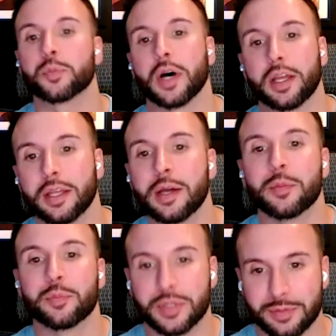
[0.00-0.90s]
But
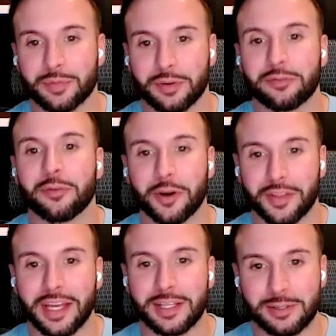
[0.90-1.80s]
before
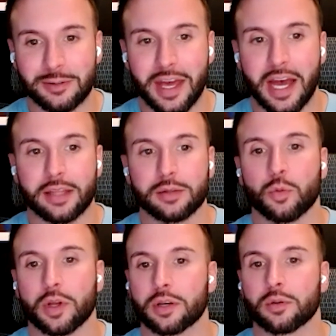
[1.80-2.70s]
they do that,
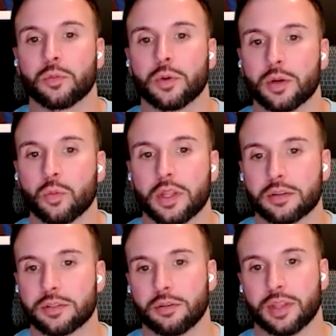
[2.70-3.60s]
what are one or
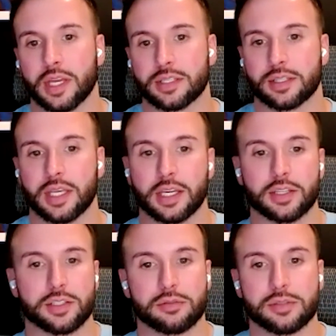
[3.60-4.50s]
two things that they
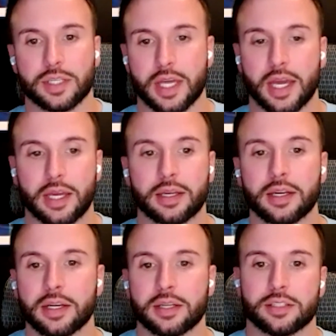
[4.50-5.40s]
can do today
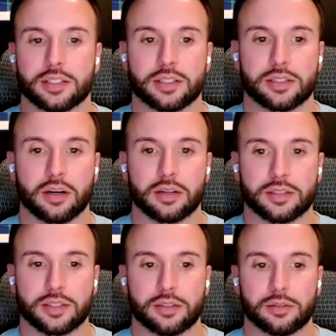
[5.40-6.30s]
to start
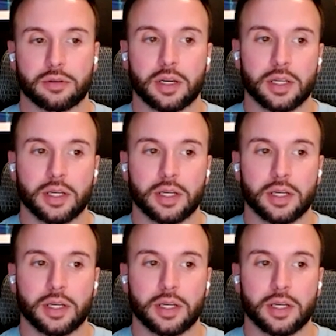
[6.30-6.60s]
to